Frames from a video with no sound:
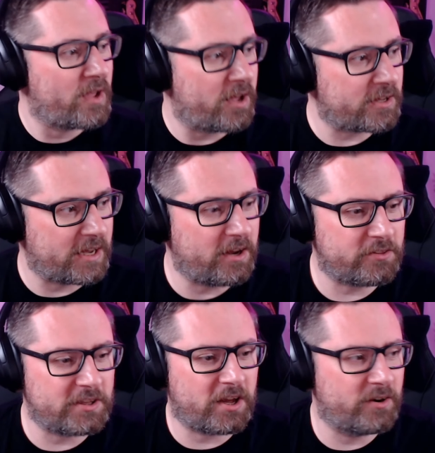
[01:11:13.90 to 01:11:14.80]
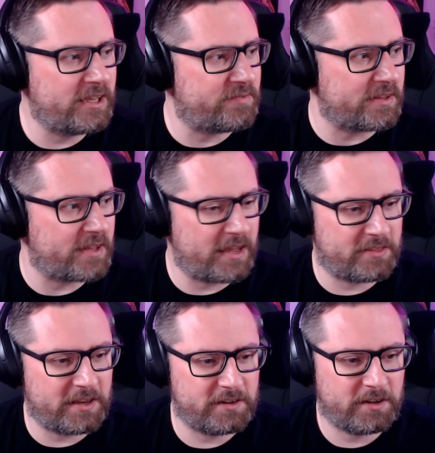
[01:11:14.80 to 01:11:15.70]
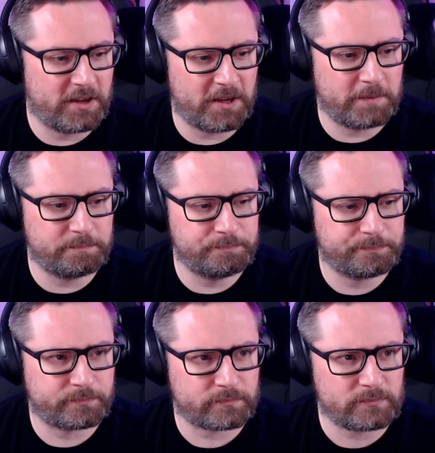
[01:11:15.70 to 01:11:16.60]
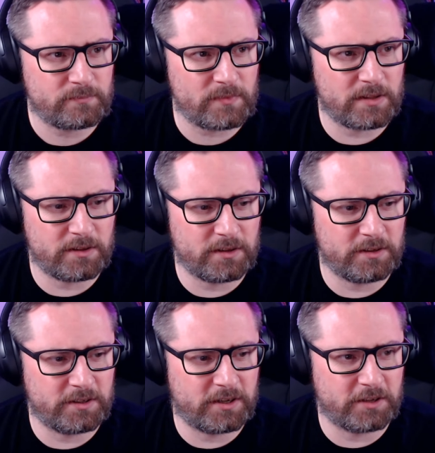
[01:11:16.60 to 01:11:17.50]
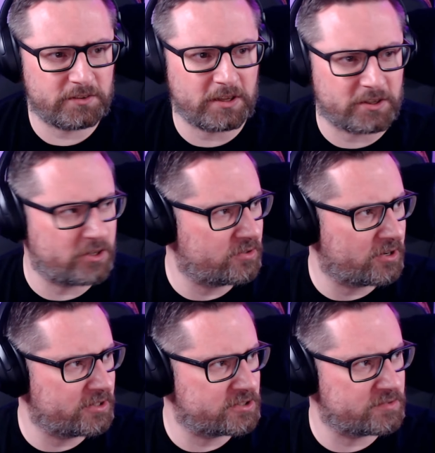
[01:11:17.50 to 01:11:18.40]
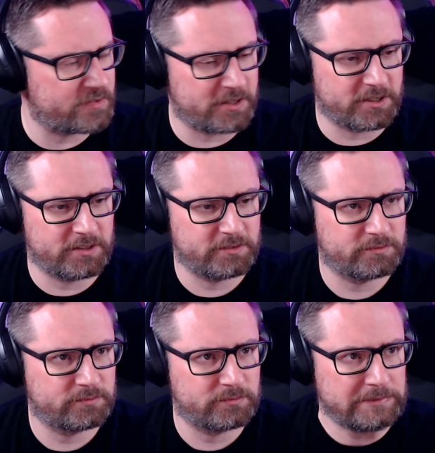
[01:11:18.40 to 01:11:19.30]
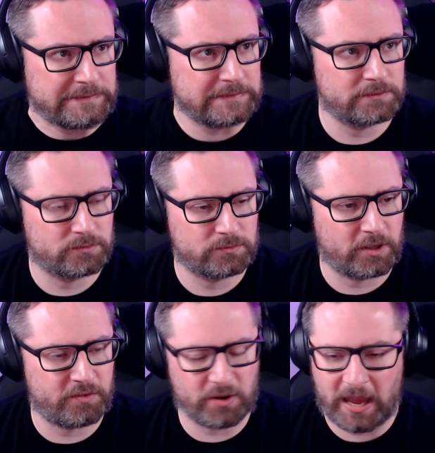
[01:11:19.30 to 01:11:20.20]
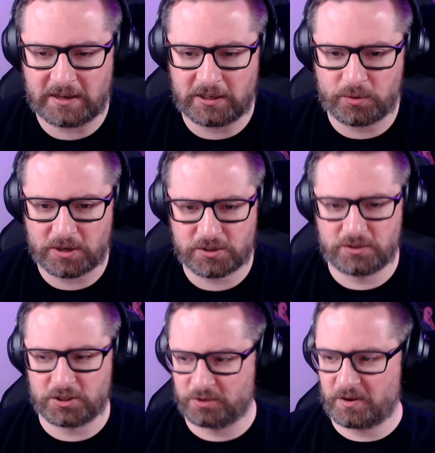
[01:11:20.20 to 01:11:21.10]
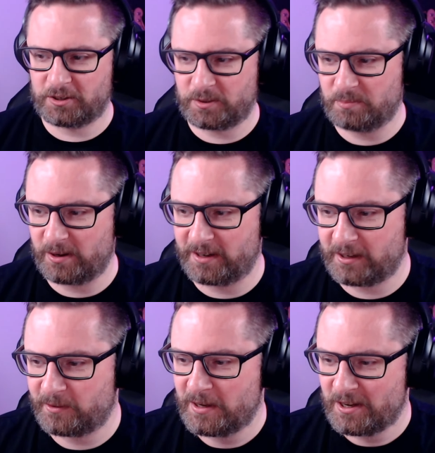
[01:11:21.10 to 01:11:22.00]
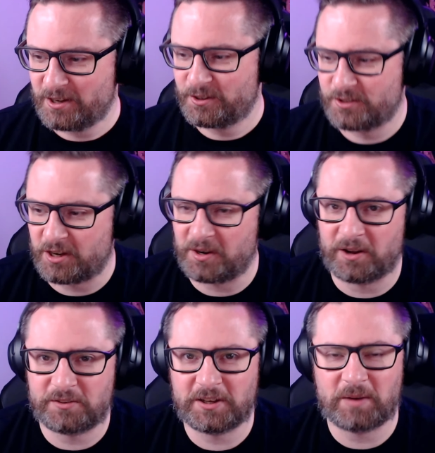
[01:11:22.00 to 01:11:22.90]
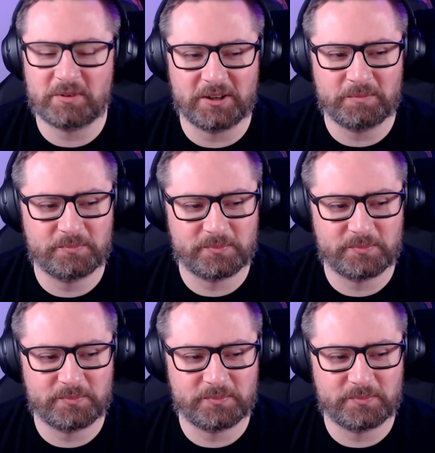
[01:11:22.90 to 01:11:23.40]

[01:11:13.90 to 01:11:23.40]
Okay, I think I'll leave it there then. I think you guys have, if you had any questions, you'd have asked them by now. So I think I'm going to